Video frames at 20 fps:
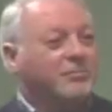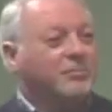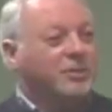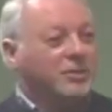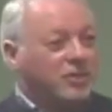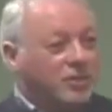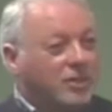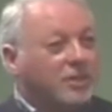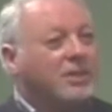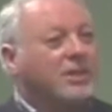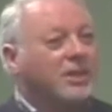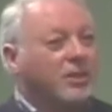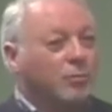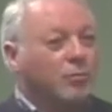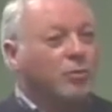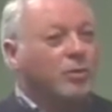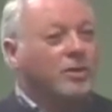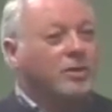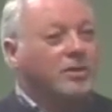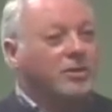but she get
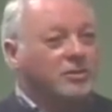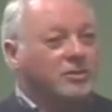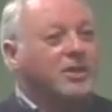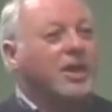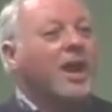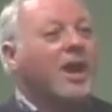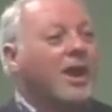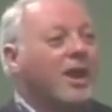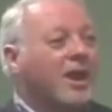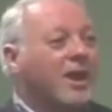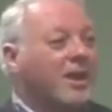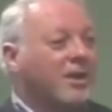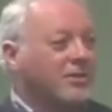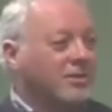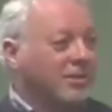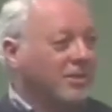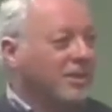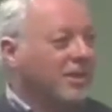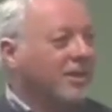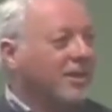real
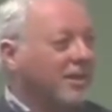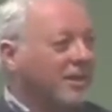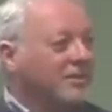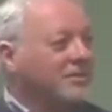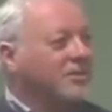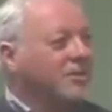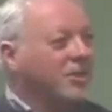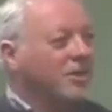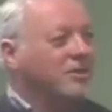tired of that.